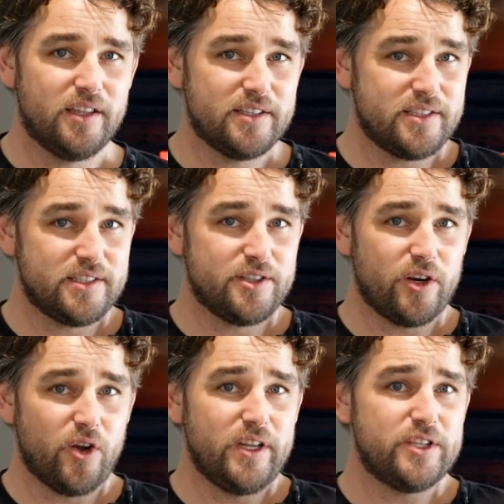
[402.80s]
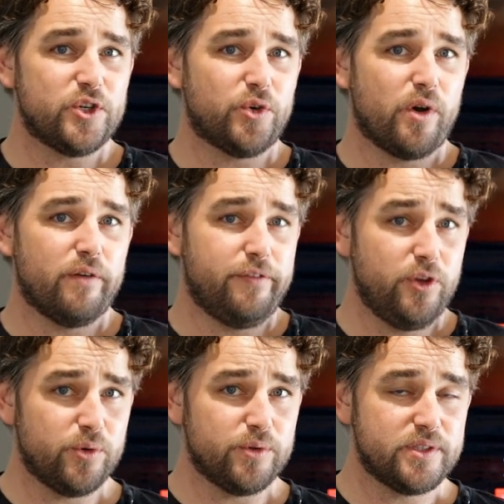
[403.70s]
This is not only to grow
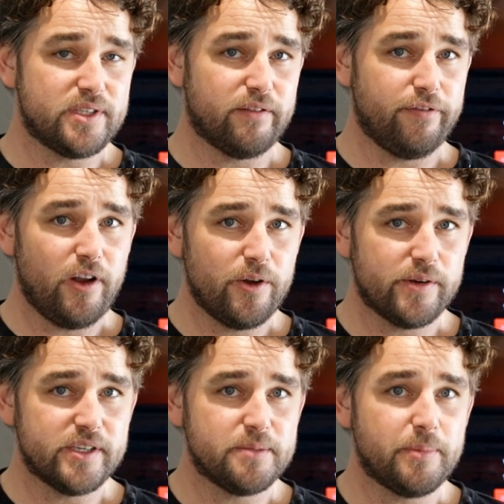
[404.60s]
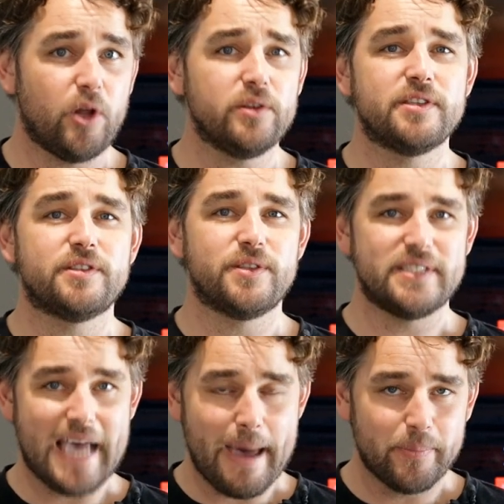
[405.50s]
views and followers, but also to
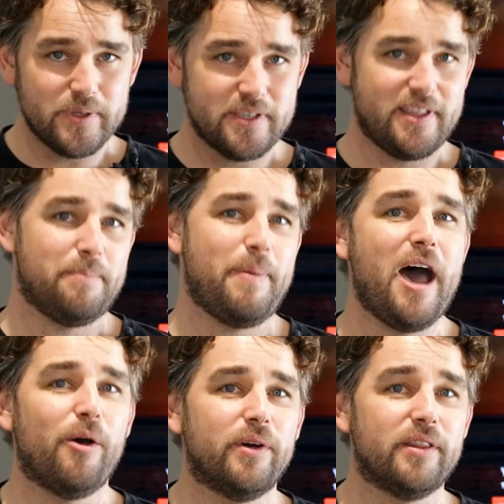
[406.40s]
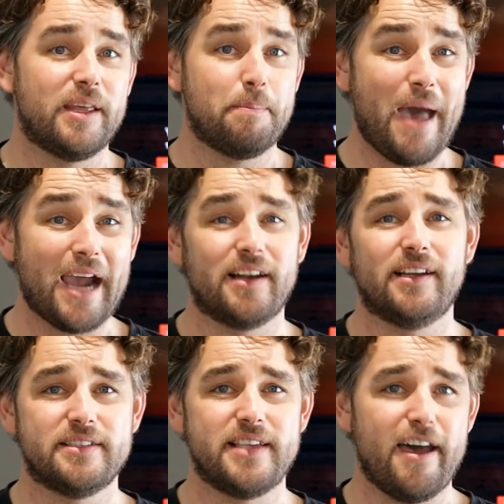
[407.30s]
tap into that power that
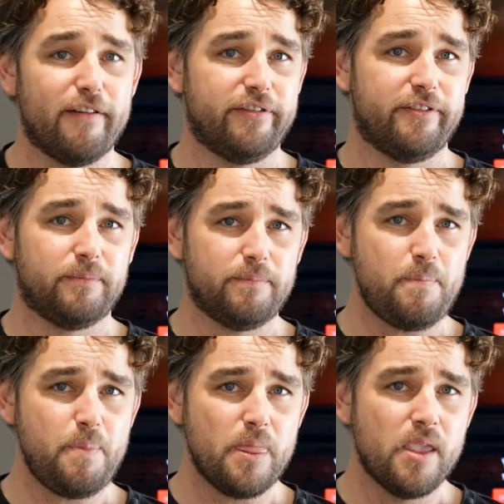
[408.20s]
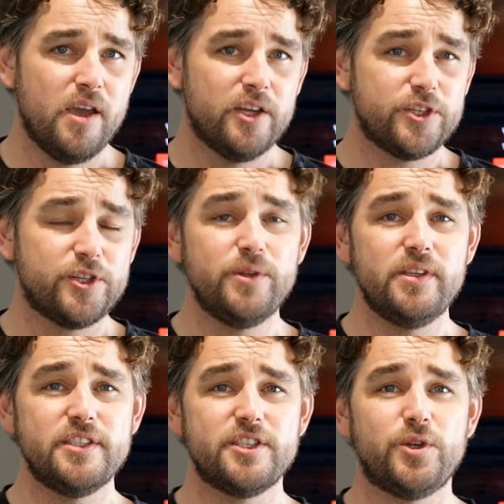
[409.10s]
backlinks have. To do
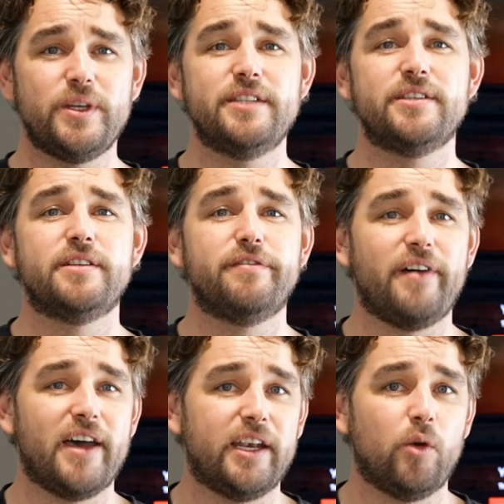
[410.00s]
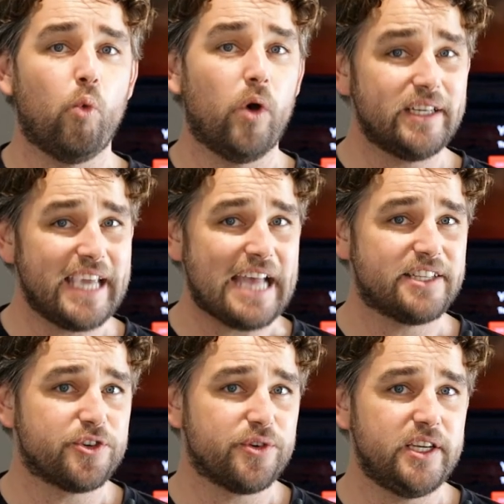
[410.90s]
this, you need to define what
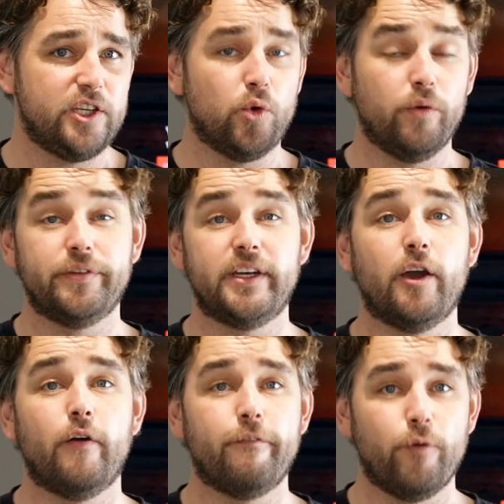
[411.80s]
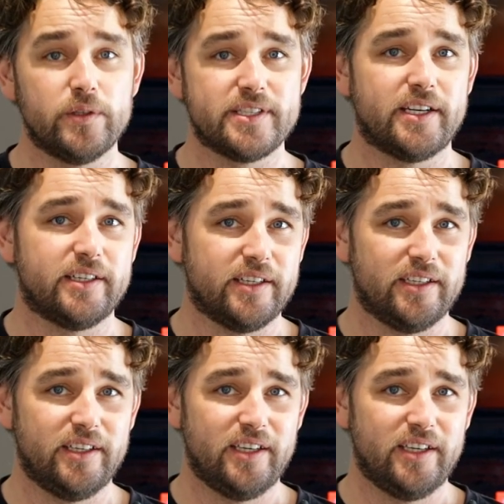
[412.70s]
category your video falls under.